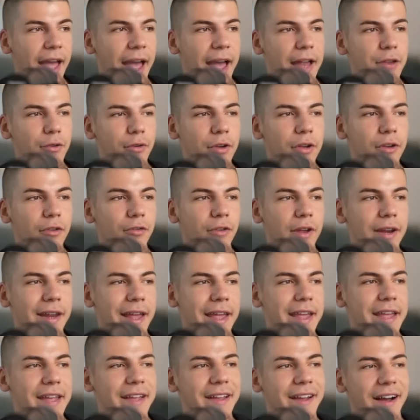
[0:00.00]
and you can create
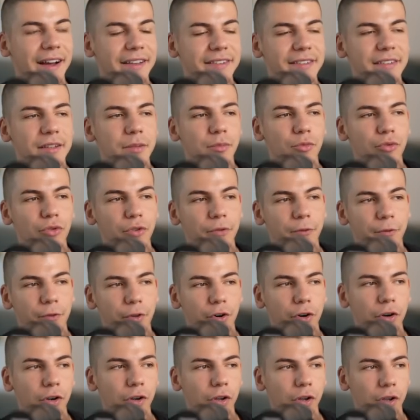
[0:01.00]
a custom
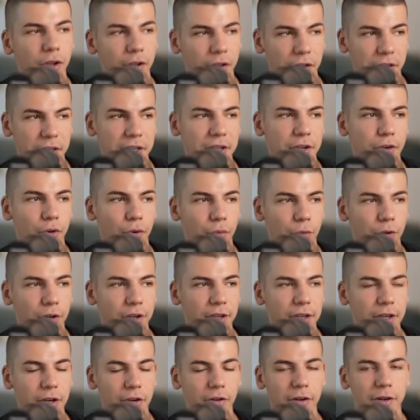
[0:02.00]
referral link over
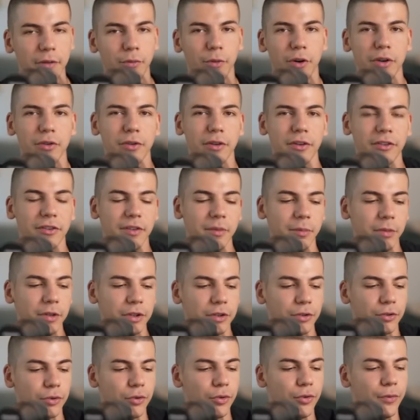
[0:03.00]
here. And what you can simply
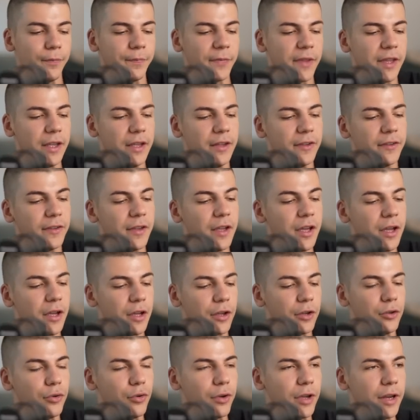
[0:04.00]
do is
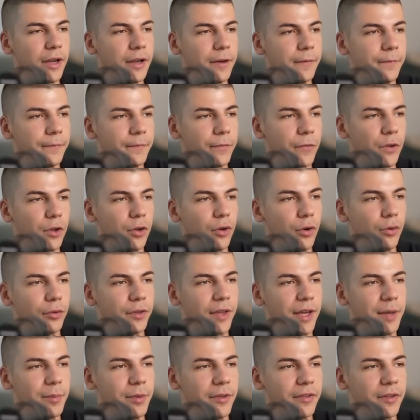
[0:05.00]
you can,
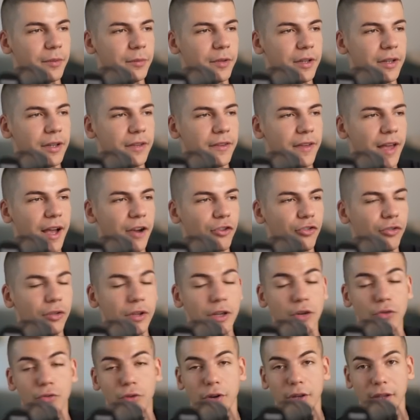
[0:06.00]
type in something that's
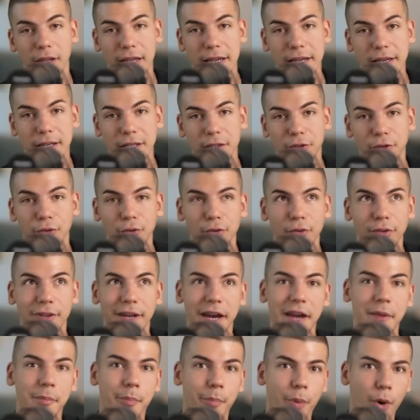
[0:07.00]
actually related to
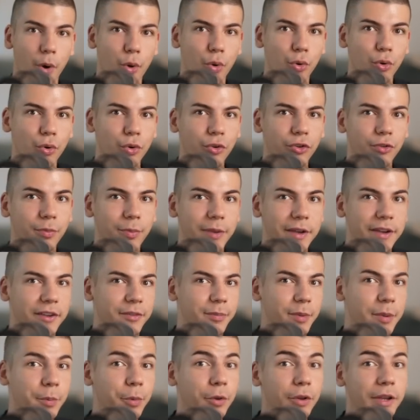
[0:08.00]
that bonus, because
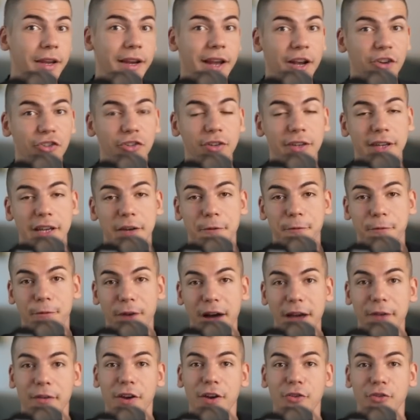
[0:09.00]
people can actually get a
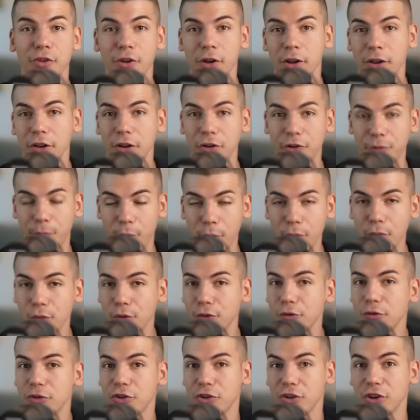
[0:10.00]
$500
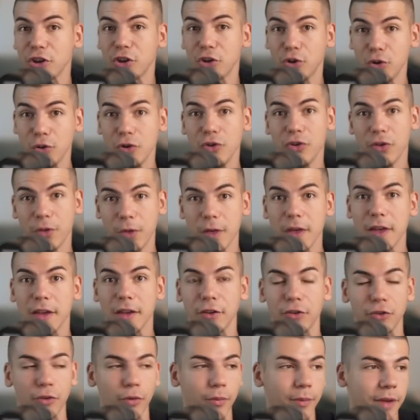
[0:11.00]
bonus, which is a huge
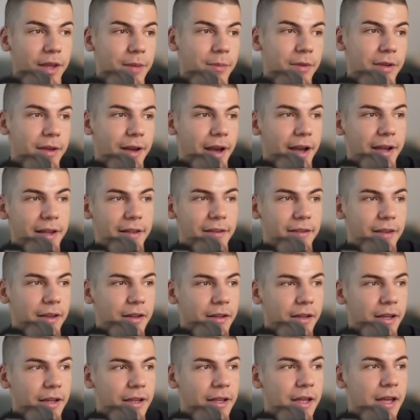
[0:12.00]
thing. So maybe I can say
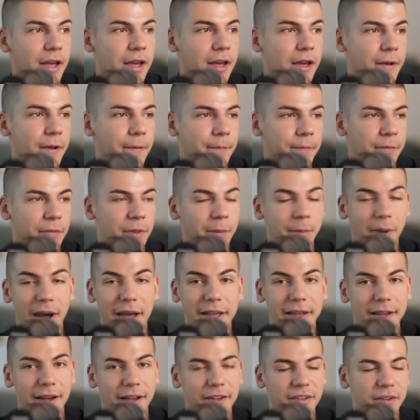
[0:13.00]
like
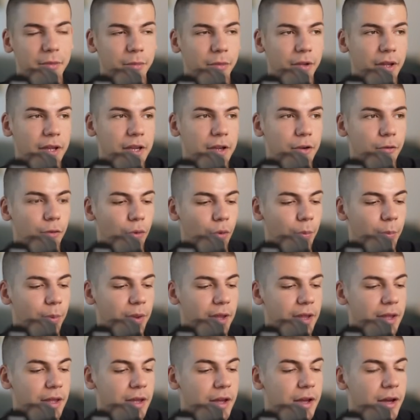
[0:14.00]
my custom link would
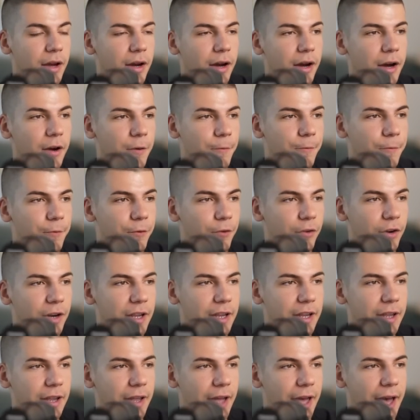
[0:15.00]
be a
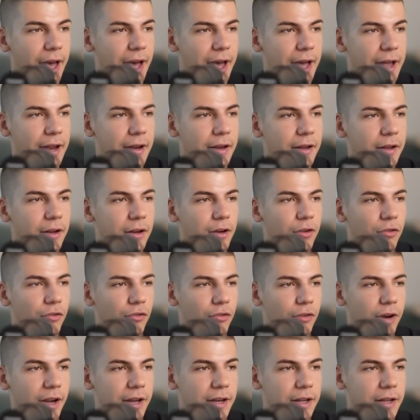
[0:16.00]
free ad
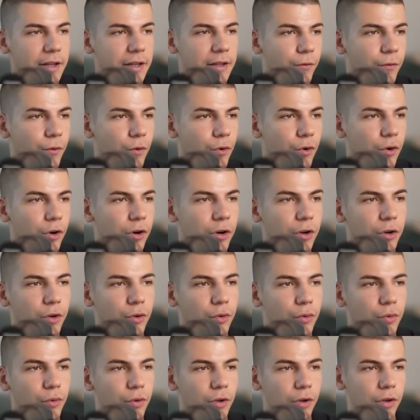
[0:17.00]
credit for
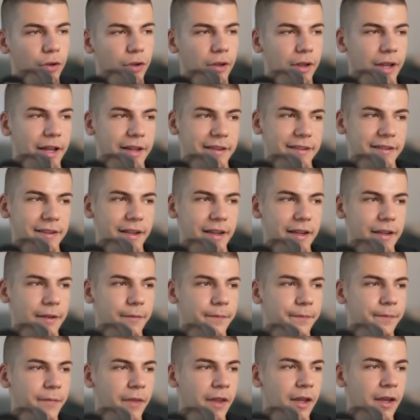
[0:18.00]
Google, let's say.
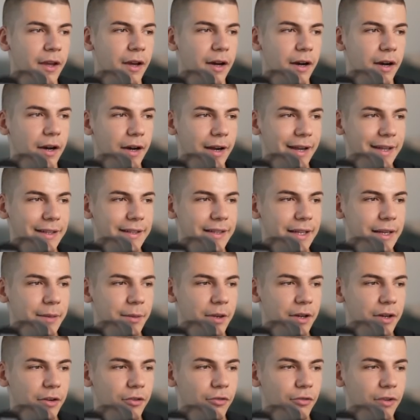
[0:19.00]
And then I'm
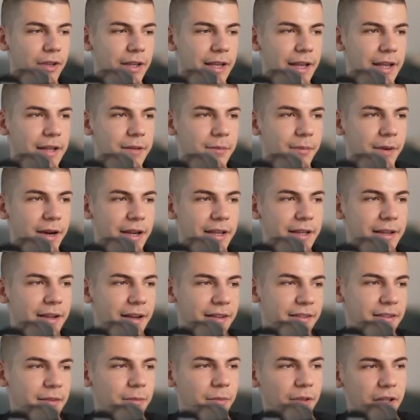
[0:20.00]
gonna create my
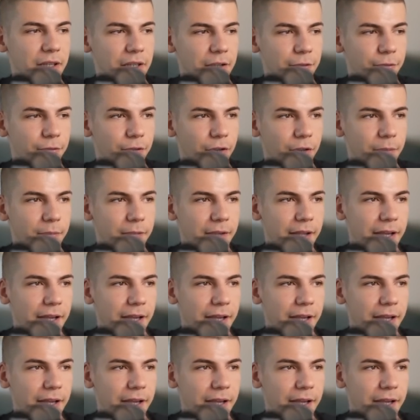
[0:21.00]
custom link from